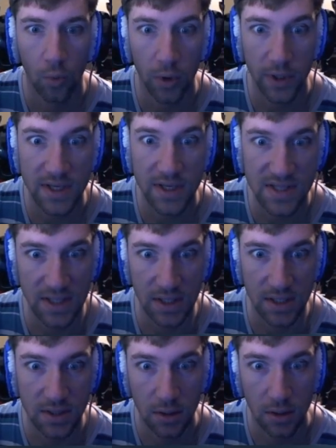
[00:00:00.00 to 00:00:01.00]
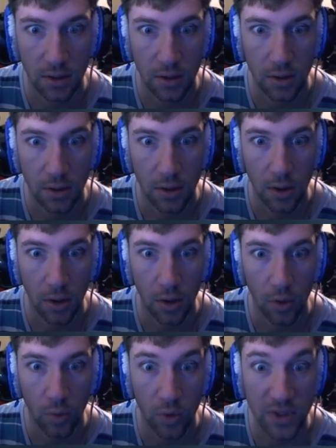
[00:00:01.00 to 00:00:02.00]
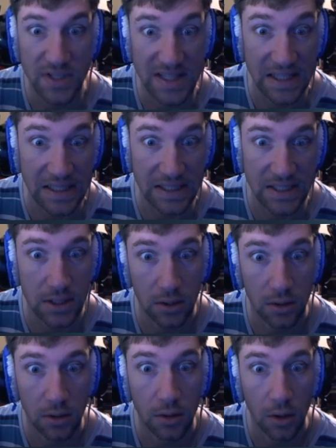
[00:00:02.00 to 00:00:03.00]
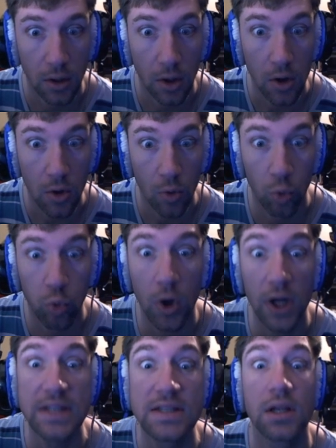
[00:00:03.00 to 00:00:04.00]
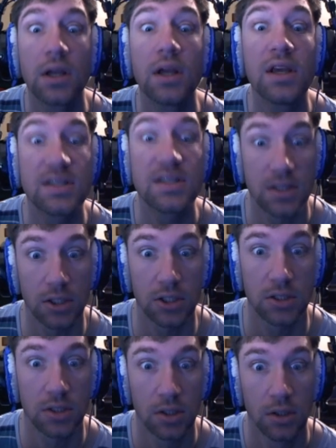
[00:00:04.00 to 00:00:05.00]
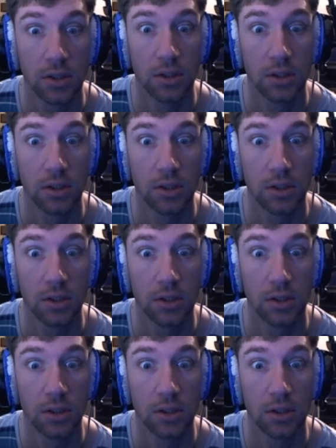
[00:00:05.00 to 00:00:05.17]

What is this? What is this? What is this?